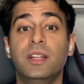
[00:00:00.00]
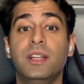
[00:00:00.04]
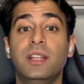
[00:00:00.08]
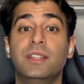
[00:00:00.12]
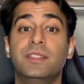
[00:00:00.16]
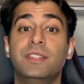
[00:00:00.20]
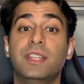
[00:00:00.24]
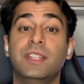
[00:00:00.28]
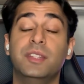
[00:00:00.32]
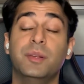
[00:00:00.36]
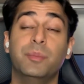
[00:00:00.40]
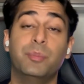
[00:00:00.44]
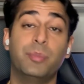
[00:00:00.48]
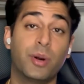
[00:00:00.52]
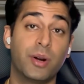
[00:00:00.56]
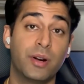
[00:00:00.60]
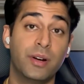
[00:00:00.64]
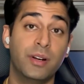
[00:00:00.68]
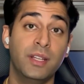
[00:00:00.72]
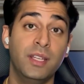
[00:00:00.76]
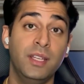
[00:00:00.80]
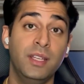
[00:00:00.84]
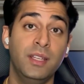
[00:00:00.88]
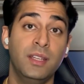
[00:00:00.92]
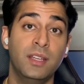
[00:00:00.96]
that the
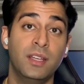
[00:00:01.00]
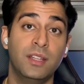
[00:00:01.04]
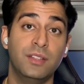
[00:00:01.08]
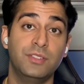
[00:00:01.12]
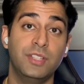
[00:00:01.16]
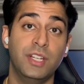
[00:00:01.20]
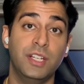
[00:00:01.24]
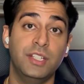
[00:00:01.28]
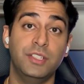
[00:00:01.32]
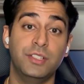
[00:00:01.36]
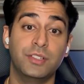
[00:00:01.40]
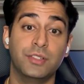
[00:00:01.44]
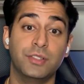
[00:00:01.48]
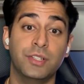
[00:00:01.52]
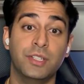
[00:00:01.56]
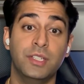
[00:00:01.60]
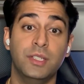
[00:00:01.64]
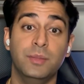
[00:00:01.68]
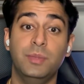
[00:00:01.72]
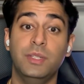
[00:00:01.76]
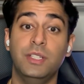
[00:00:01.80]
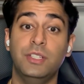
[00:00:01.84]
party that you're going to be